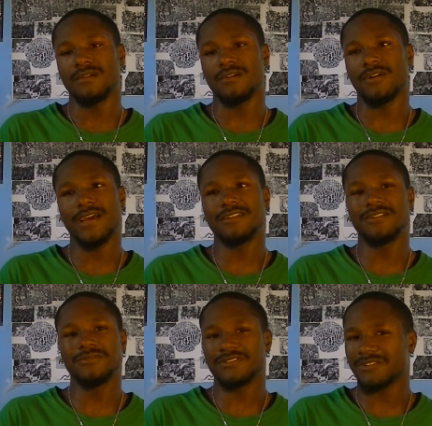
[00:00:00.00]
all I had to
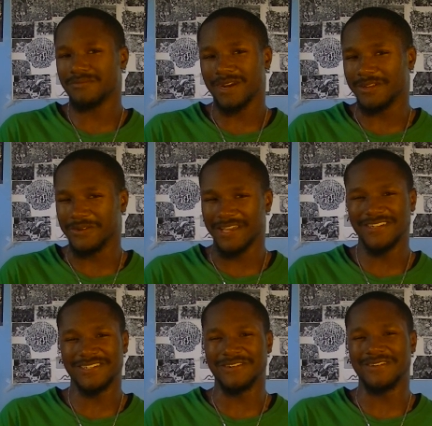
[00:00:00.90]
do was turn my
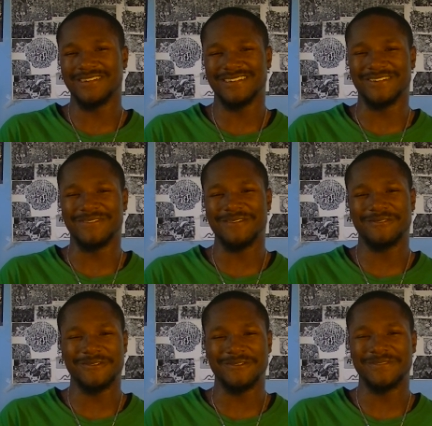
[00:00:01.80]
location on on my
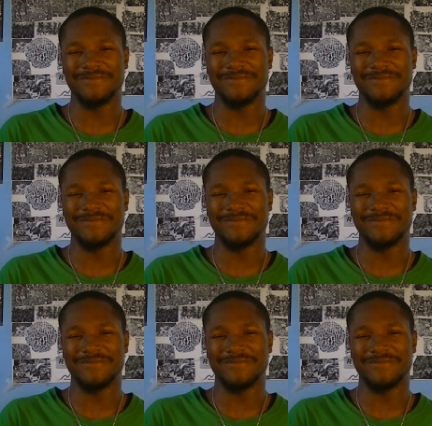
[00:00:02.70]
phone,